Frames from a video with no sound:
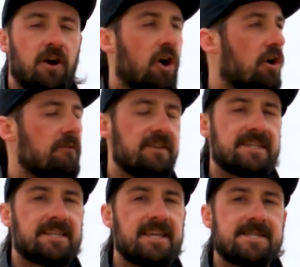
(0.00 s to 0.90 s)
All
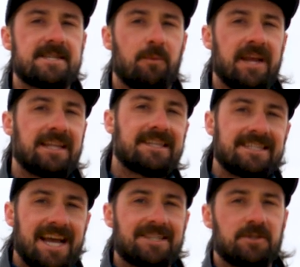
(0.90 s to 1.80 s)
these skis that we get to
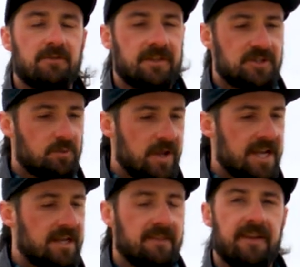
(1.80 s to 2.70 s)
test over this
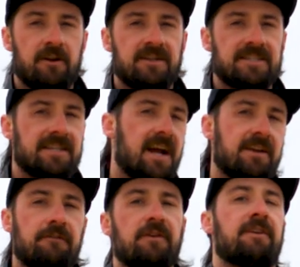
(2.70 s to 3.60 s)
week, they are
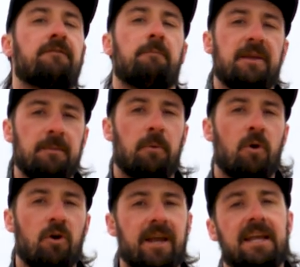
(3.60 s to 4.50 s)
designed for different
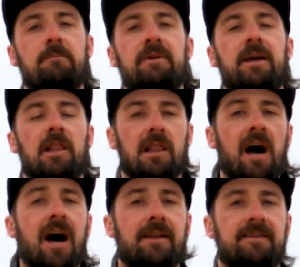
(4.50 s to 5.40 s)
people. It can be a
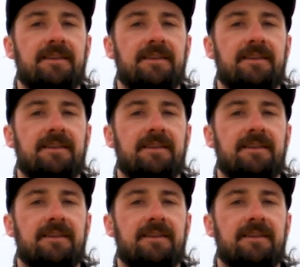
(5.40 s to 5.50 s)
lot to